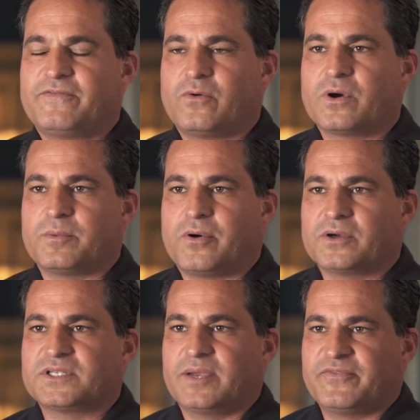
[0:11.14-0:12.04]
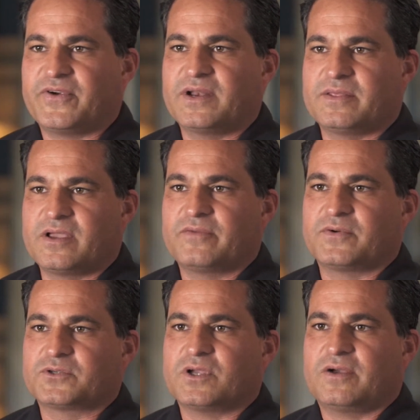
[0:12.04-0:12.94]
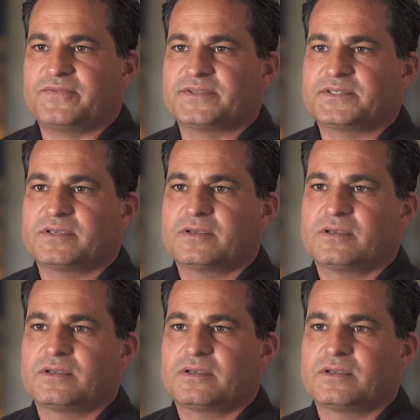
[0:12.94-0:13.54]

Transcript: afford a part-time friend in the governor's office.